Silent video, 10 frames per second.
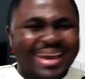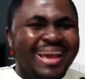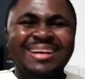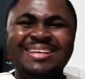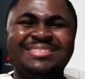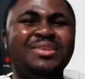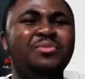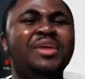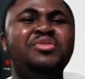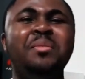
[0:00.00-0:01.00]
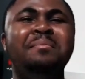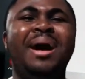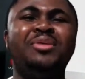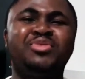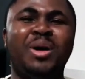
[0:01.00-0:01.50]
Listen, when you
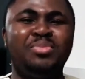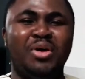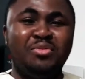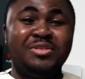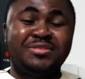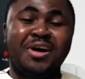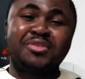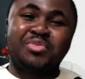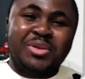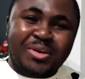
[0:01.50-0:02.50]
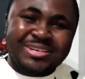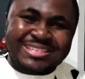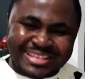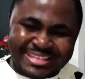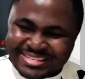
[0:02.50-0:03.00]
mount up your results with
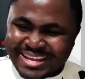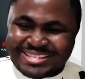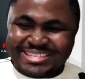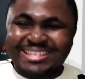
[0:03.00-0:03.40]
consistency,